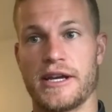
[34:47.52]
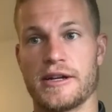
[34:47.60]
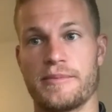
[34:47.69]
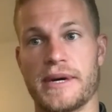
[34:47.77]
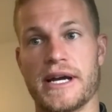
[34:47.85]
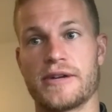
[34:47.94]
get
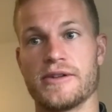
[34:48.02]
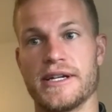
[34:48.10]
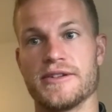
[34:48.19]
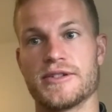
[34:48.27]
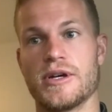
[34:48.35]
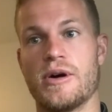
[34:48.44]
a bike ride
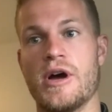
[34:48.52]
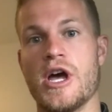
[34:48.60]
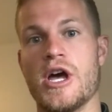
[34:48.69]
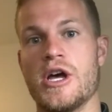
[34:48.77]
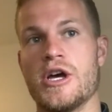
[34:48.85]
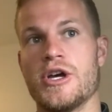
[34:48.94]
in. So
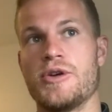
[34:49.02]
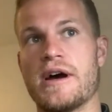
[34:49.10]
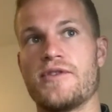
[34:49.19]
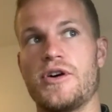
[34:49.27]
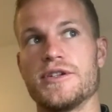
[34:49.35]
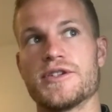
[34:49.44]
you
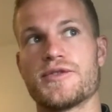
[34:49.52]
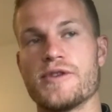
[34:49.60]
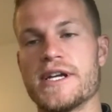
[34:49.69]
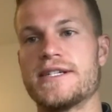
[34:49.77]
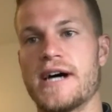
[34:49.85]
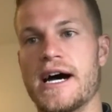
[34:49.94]
have all this
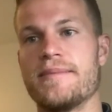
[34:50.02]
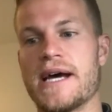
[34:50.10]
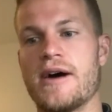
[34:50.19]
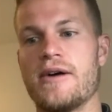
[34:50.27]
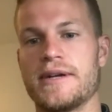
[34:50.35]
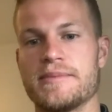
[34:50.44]
free time
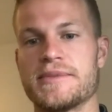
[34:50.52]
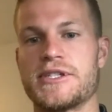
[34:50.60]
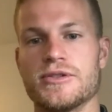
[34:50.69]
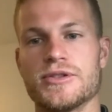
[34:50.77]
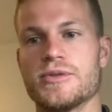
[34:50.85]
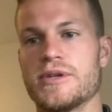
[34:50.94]
now, and I'm
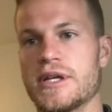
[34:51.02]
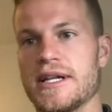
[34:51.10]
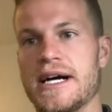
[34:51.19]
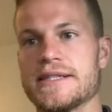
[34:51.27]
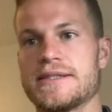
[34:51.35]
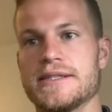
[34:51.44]
still doing
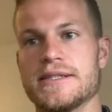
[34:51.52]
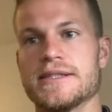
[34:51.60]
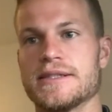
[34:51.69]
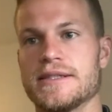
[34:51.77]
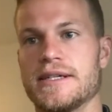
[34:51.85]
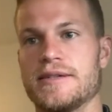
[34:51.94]

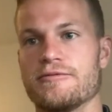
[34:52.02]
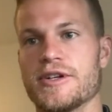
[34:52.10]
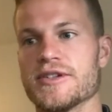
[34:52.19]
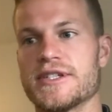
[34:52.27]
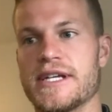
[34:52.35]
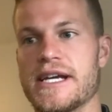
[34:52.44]
classes in
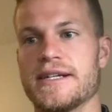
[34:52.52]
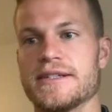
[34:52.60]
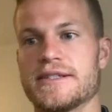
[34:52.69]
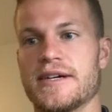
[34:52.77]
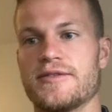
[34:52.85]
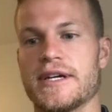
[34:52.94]
real estate and
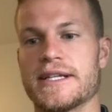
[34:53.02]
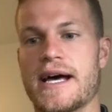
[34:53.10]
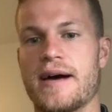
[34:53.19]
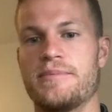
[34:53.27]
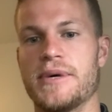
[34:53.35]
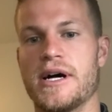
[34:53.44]
stuff like
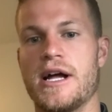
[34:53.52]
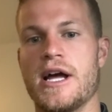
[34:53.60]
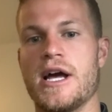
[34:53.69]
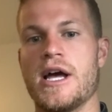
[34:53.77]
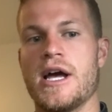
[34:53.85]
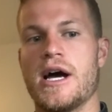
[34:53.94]
that. But
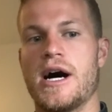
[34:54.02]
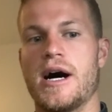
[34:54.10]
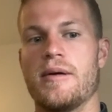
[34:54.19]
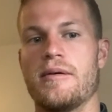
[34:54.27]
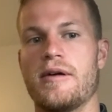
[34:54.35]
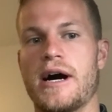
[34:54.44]

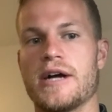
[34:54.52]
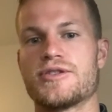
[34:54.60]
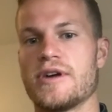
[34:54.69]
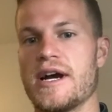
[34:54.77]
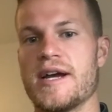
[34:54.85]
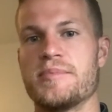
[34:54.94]
I
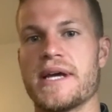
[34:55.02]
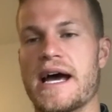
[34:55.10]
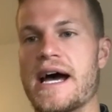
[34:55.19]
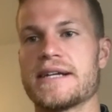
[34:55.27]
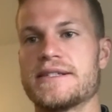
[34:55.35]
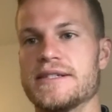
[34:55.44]
try and be
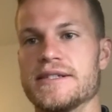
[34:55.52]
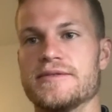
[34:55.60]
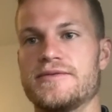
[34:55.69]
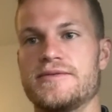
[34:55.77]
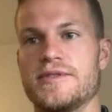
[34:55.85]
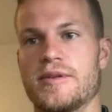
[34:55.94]
active,
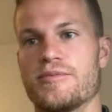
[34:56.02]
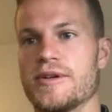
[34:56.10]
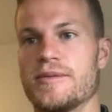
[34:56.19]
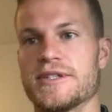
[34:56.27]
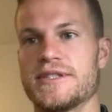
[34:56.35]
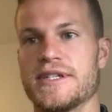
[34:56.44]
you know,
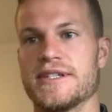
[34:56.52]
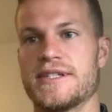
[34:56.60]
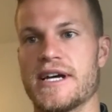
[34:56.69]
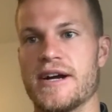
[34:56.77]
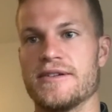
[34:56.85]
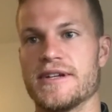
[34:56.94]
pretty much the
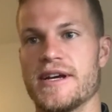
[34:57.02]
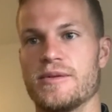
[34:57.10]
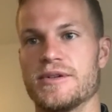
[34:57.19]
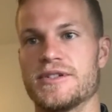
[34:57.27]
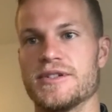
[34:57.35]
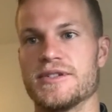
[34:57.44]
entire day,
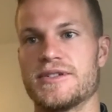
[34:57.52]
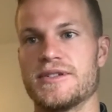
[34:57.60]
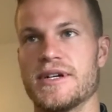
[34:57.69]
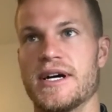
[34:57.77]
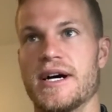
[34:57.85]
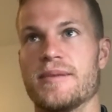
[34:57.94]
which is,
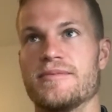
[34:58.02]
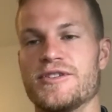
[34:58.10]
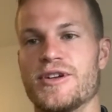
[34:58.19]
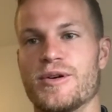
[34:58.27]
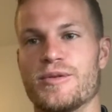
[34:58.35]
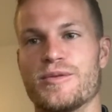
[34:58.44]

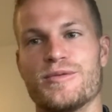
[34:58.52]
you know,